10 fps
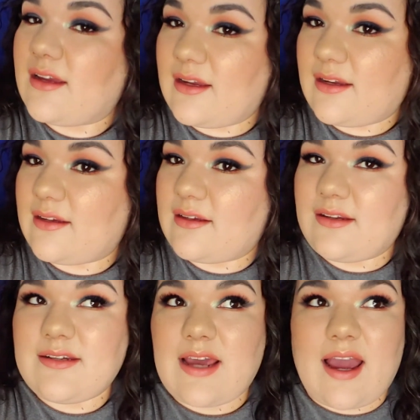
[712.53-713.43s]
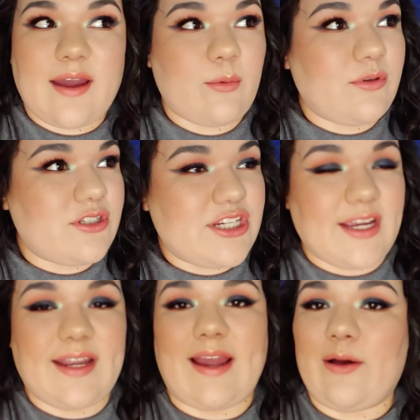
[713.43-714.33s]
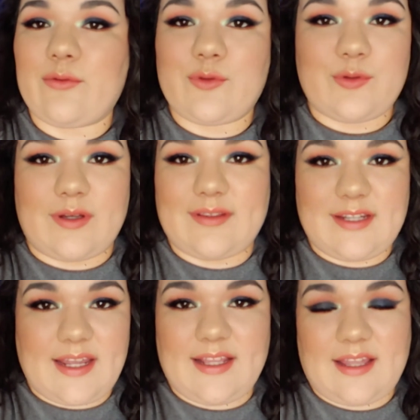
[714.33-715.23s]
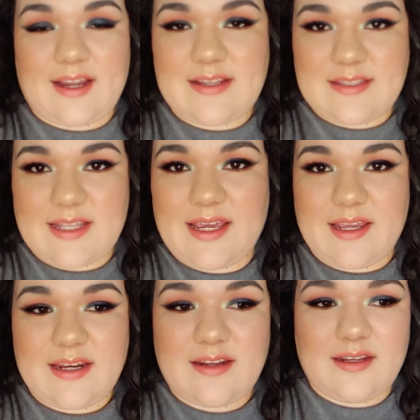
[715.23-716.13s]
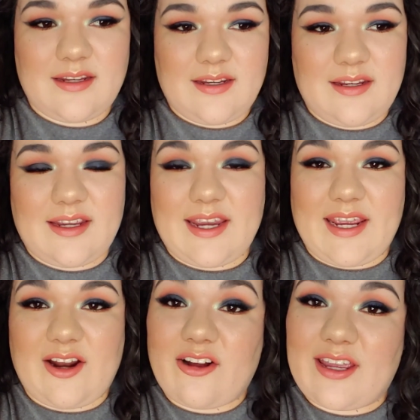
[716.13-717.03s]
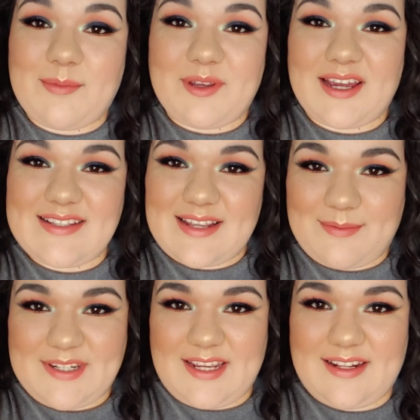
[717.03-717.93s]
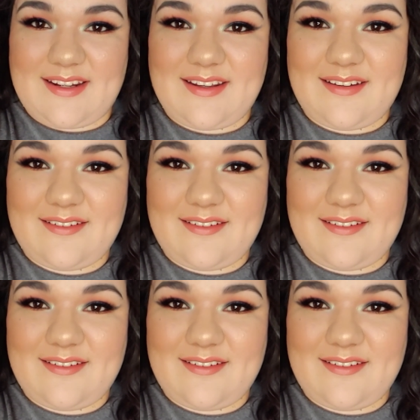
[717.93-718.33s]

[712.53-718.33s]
And I will check out throughout the day like I said, and I'll keep you guys updated.